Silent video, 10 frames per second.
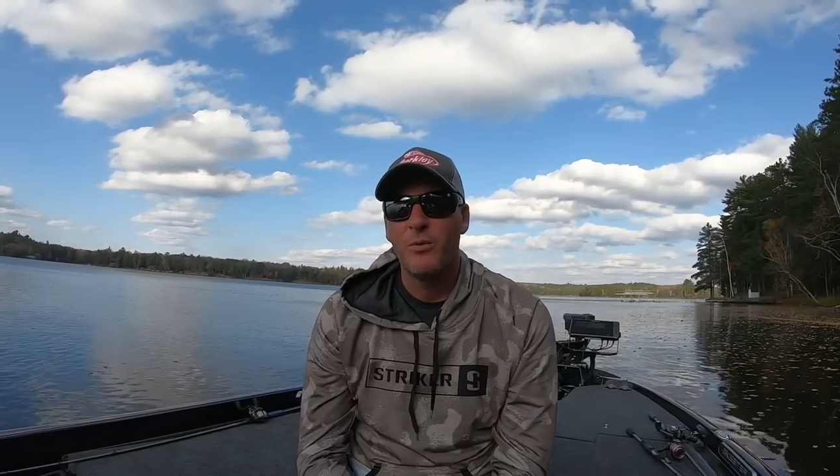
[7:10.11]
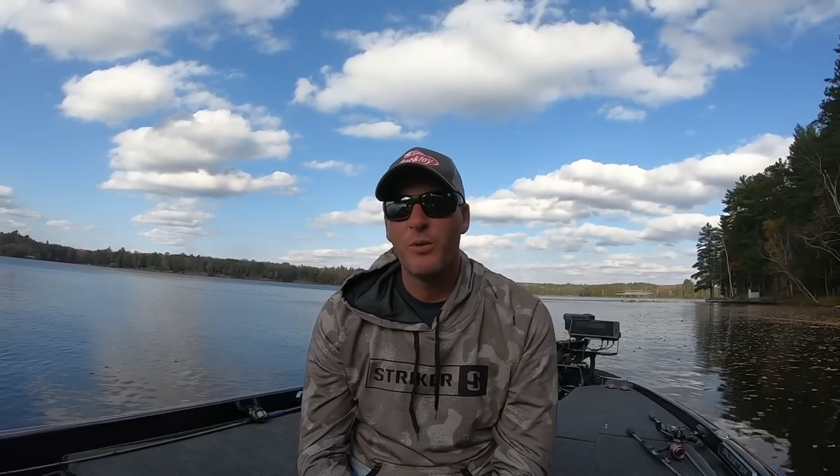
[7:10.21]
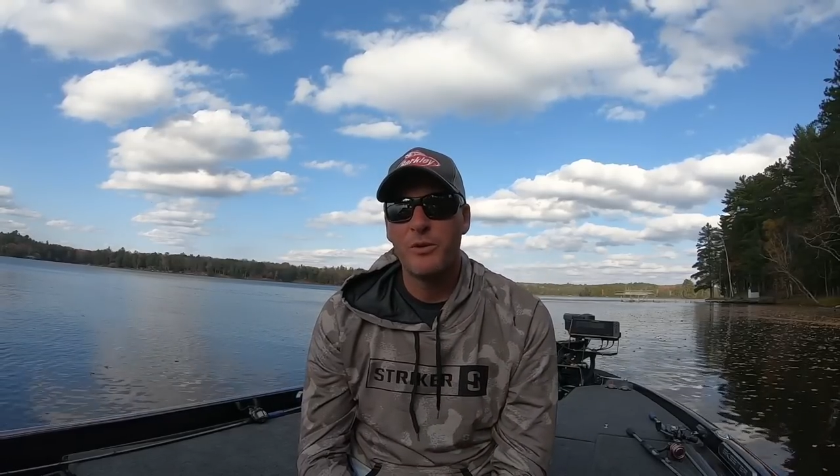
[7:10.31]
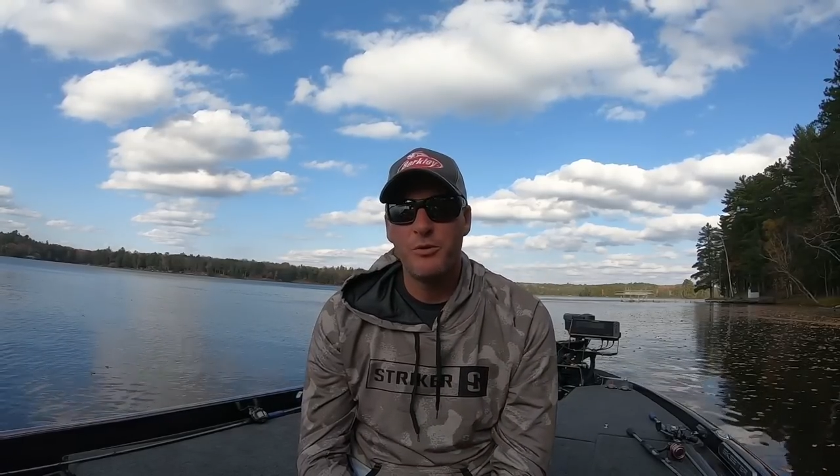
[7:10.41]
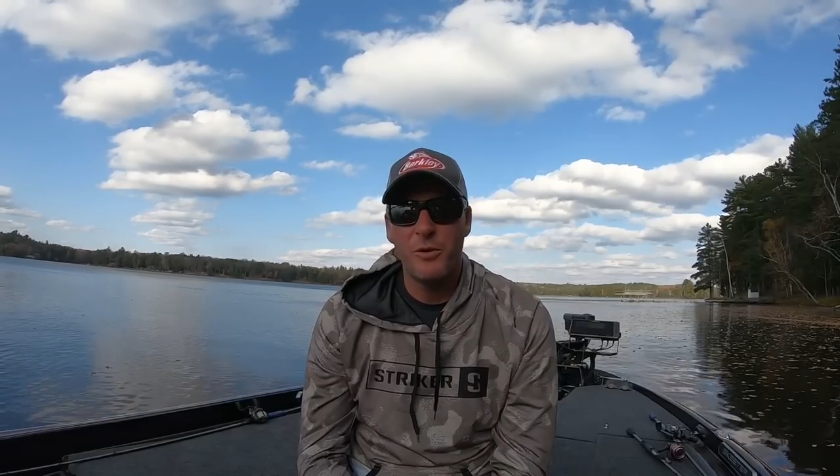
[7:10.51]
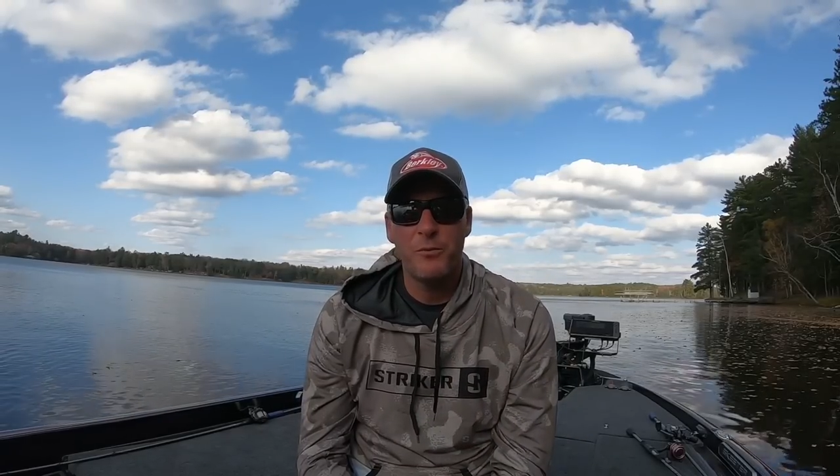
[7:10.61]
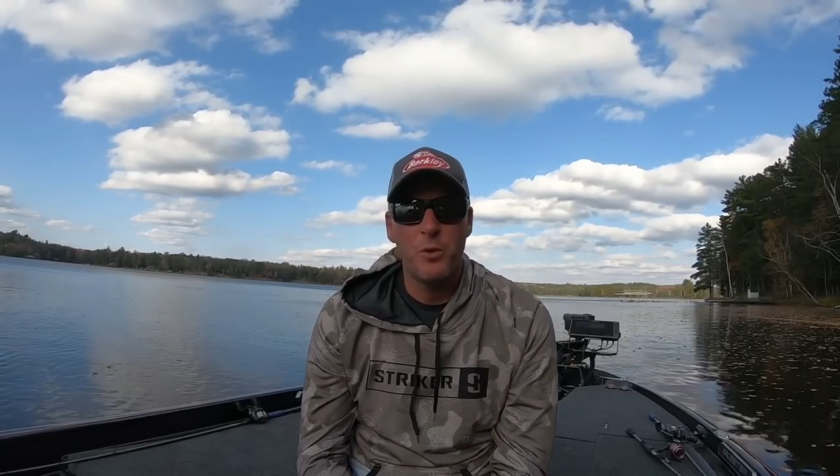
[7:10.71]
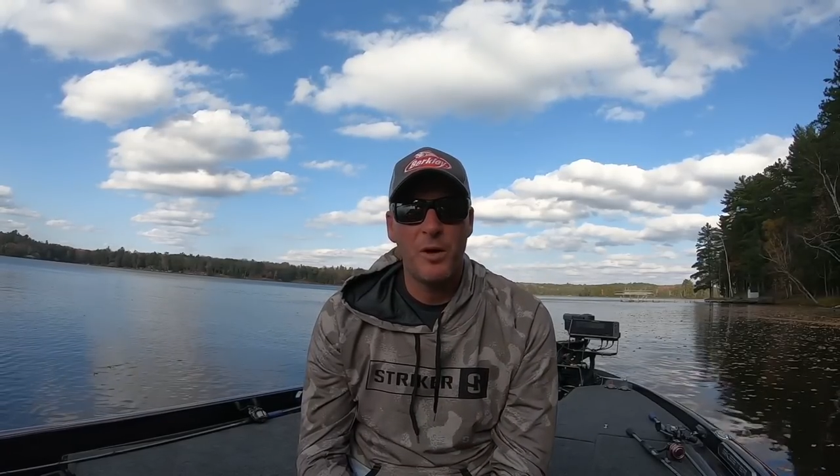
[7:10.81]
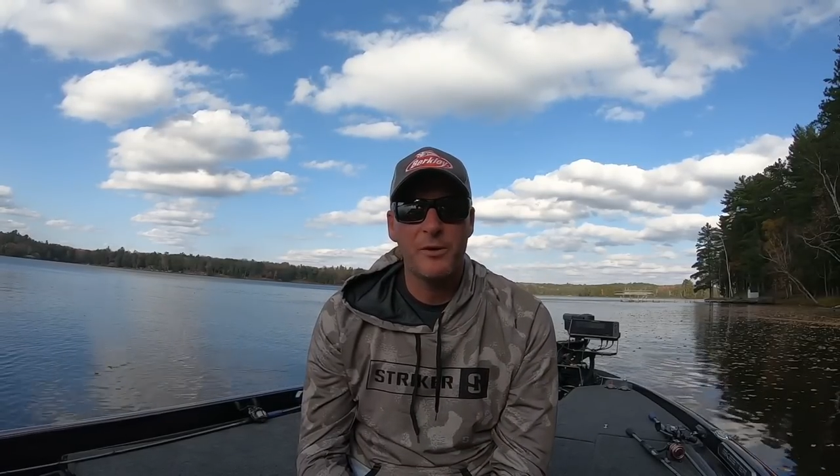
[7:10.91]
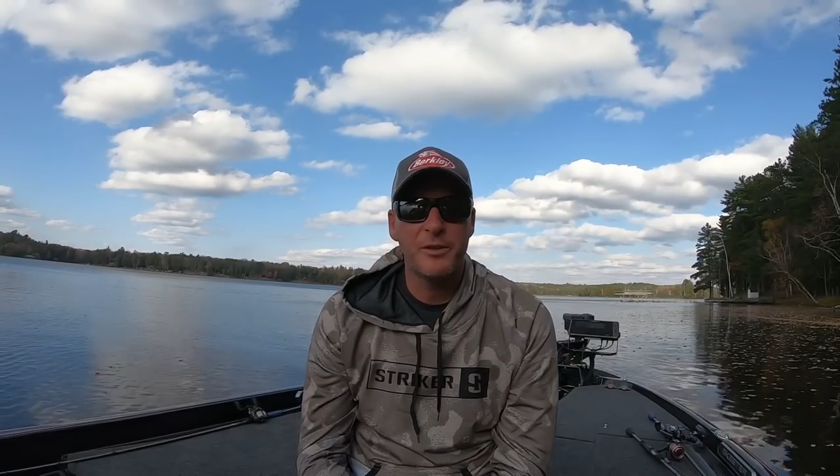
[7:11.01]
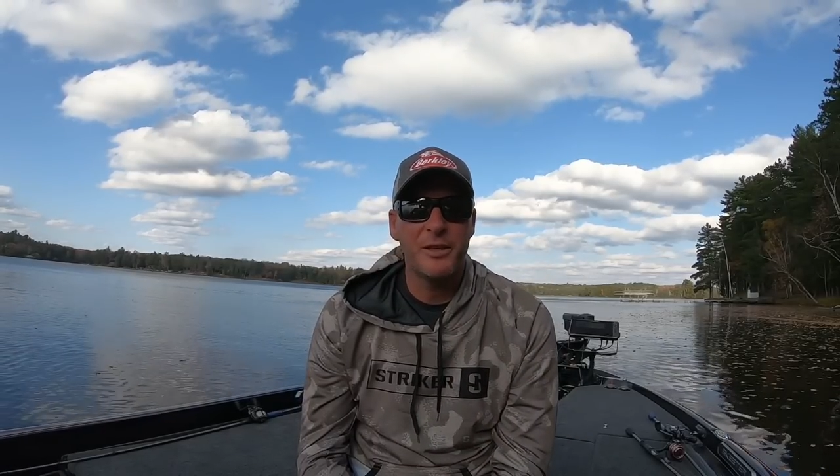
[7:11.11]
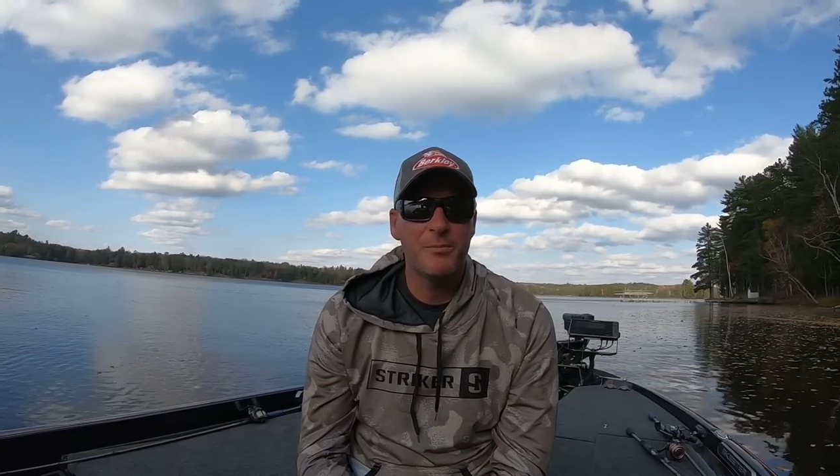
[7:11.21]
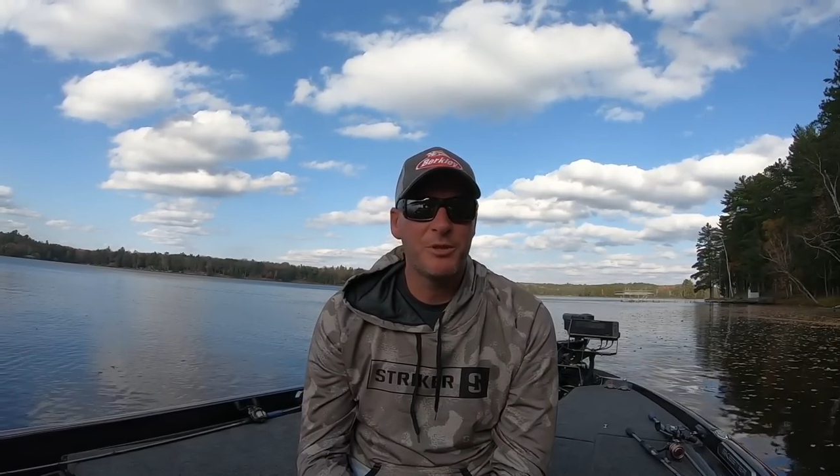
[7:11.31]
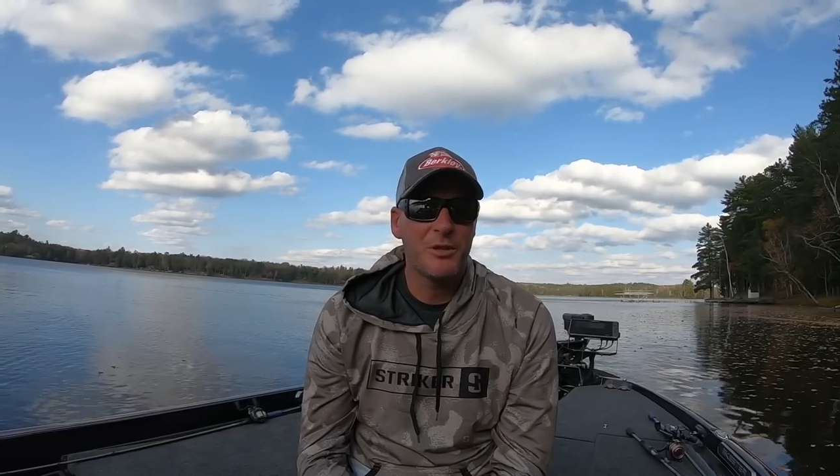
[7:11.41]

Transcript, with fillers: where you have water temps,